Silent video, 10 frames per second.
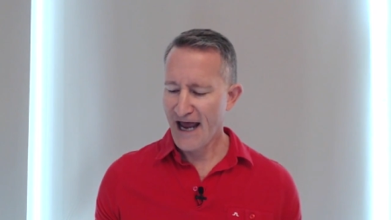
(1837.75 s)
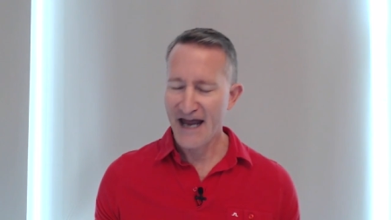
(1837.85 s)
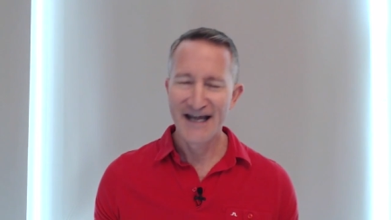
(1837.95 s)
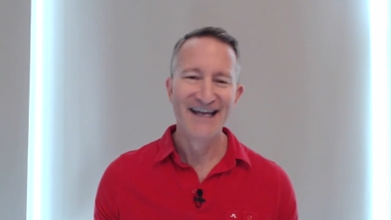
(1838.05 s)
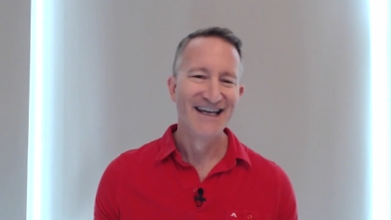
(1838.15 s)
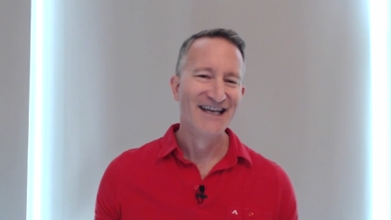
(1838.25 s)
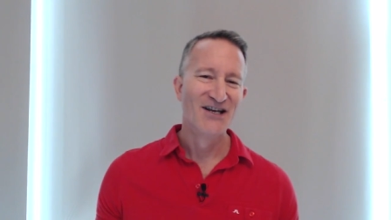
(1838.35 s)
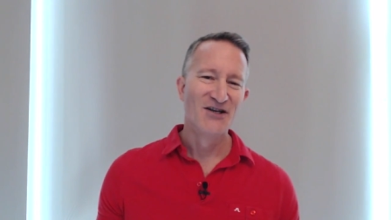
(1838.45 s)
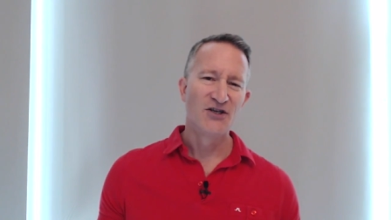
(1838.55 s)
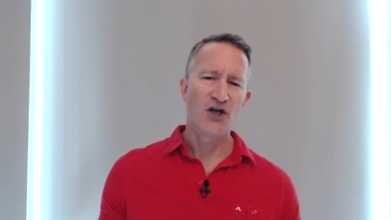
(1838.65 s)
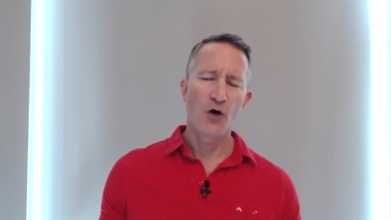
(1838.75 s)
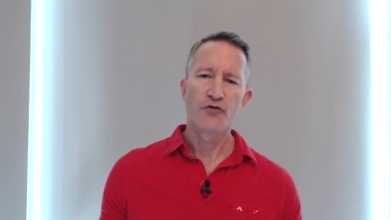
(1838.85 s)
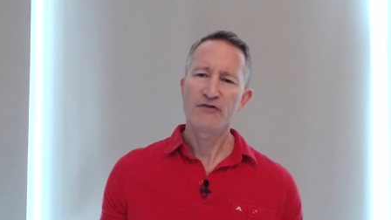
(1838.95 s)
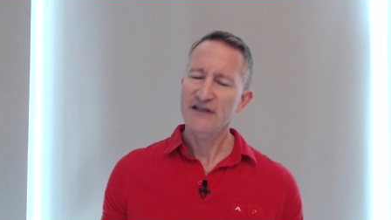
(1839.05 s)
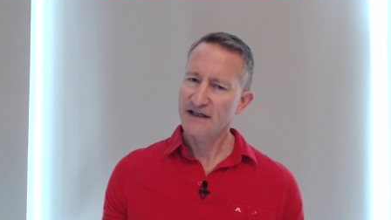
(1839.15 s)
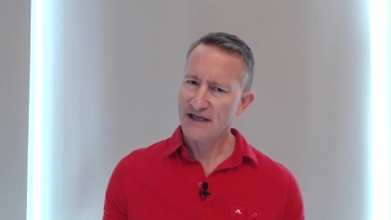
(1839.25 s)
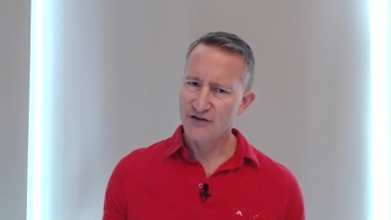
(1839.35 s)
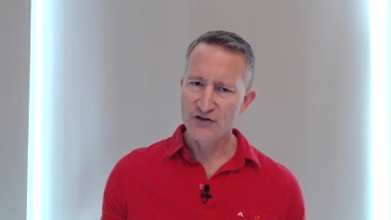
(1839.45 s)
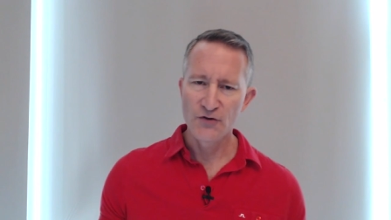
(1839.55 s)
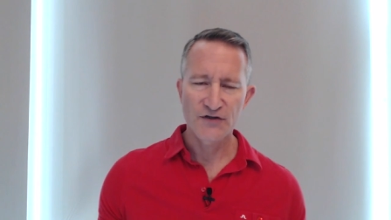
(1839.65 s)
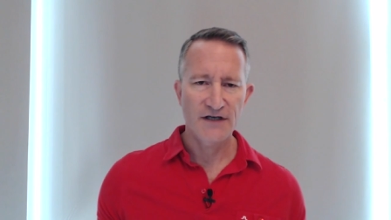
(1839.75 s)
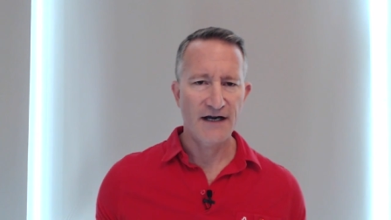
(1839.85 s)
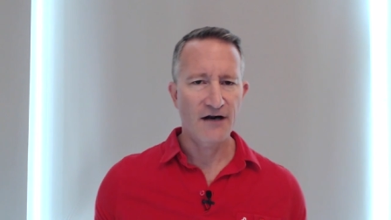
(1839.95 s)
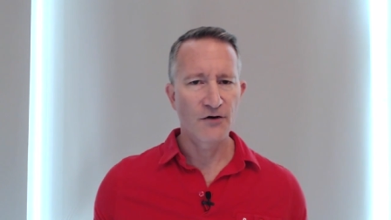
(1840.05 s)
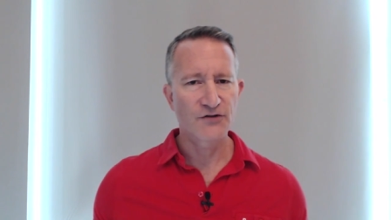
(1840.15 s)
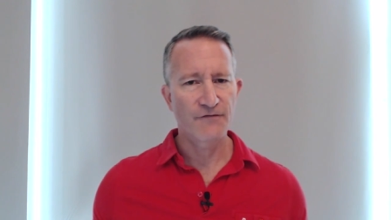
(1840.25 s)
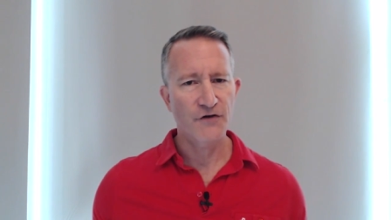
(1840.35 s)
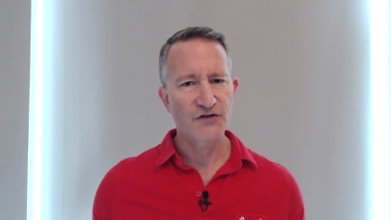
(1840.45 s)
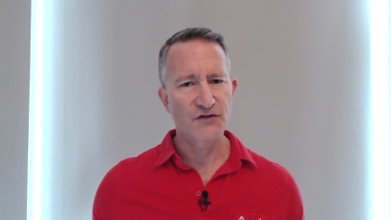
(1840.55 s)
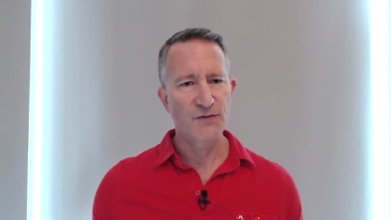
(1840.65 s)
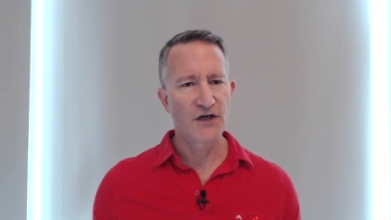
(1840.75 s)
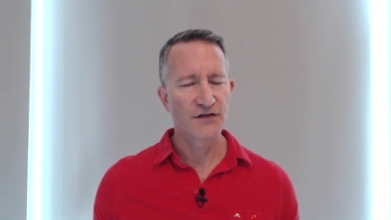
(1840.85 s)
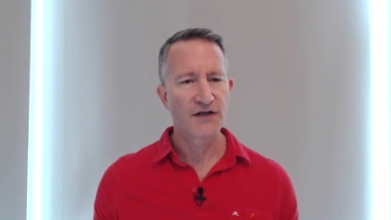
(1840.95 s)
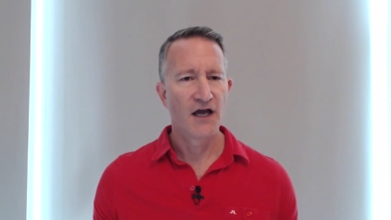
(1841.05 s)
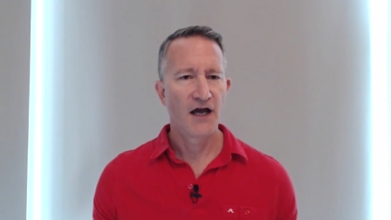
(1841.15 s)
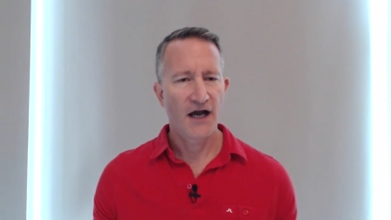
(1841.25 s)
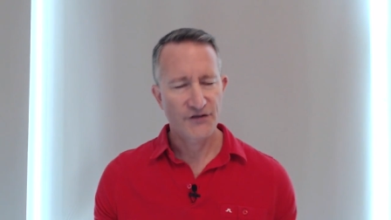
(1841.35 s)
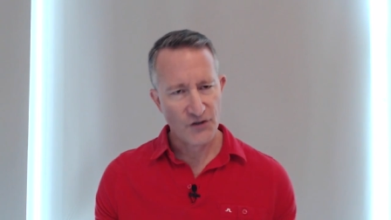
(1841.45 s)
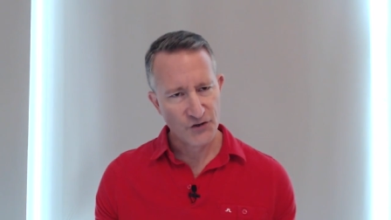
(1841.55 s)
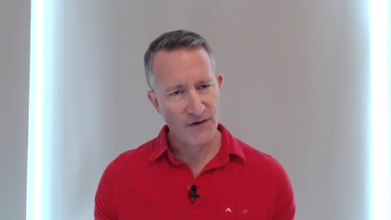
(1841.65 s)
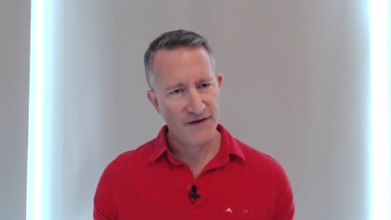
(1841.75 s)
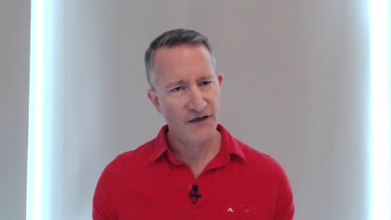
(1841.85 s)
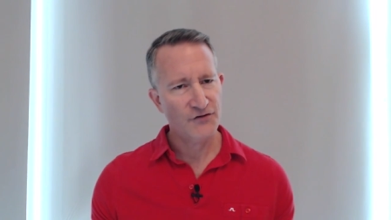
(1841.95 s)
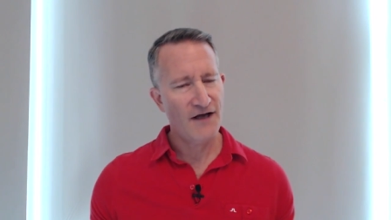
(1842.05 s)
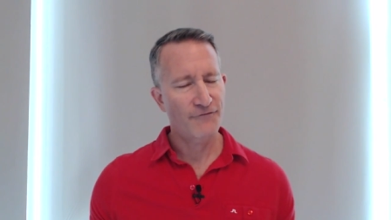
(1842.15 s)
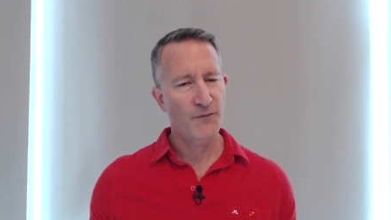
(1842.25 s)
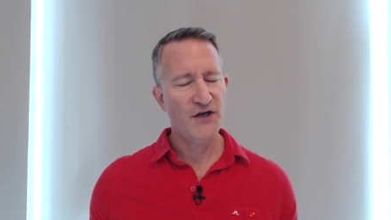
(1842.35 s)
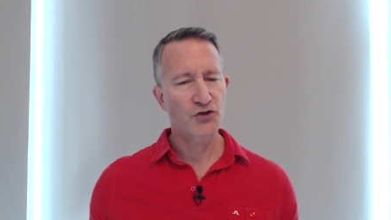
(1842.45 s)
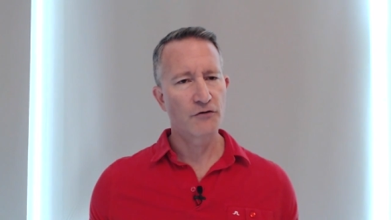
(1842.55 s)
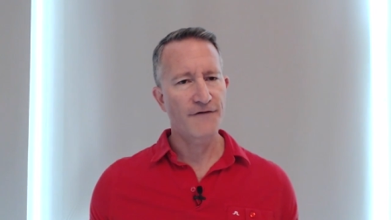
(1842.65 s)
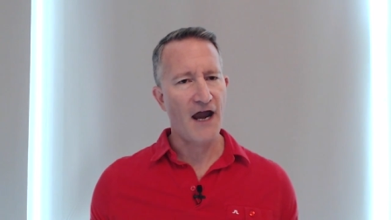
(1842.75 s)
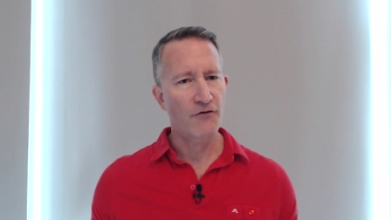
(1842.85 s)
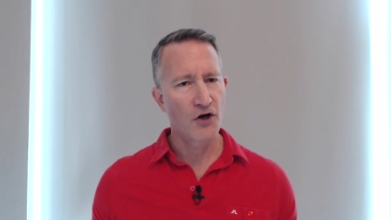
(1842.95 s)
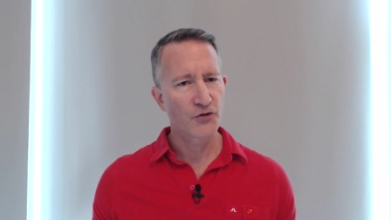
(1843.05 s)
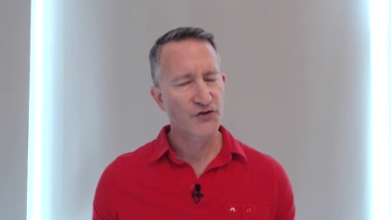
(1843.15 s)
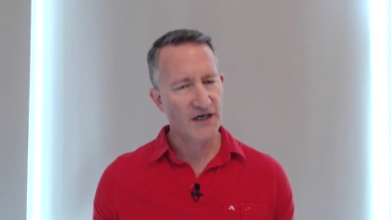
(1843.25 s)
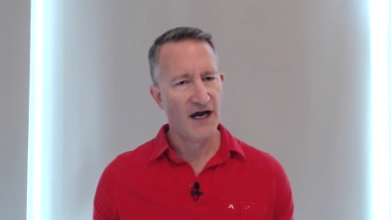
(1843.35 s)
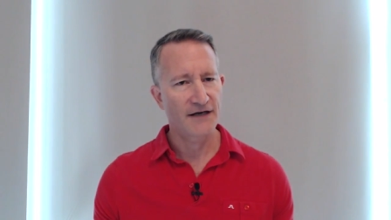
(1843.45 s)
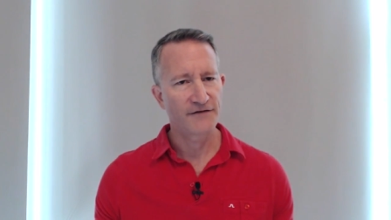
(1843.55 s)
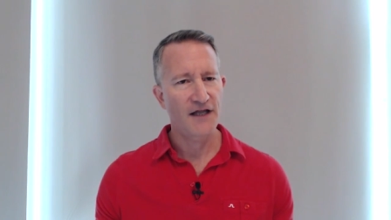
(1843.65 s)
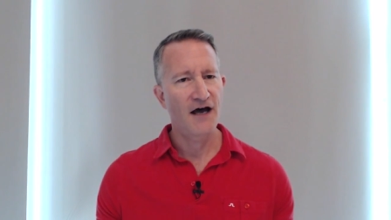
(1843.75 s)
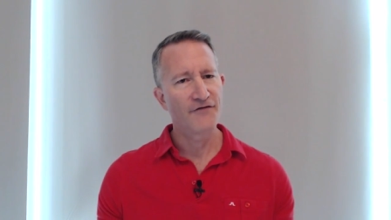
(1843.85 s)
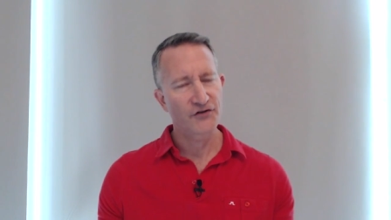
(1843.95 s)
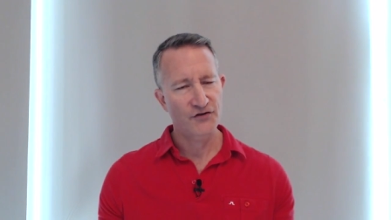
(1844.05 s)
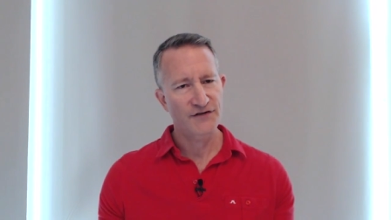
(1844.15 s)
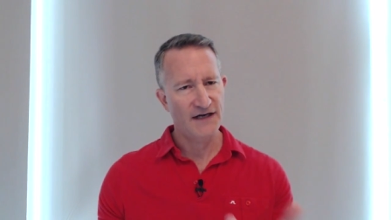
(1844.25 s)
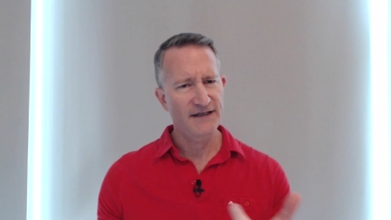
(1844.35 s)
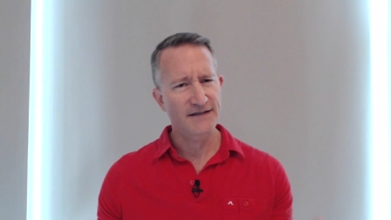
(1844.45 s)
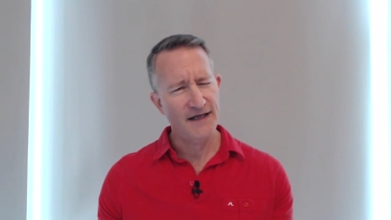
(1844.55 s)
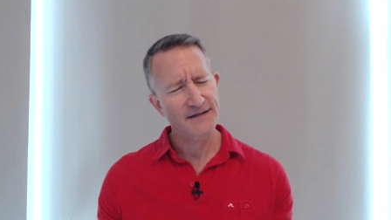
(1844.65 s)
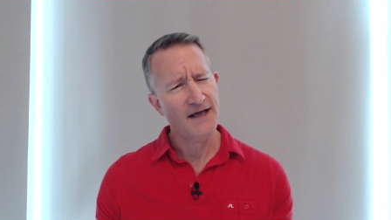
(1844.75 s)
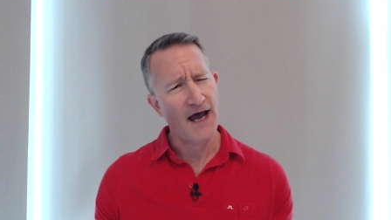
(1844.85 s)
And the reason I said Zeus and not Eros at first is because I searched around the internet for a picture of Eros, the god of love, and it turns out he's this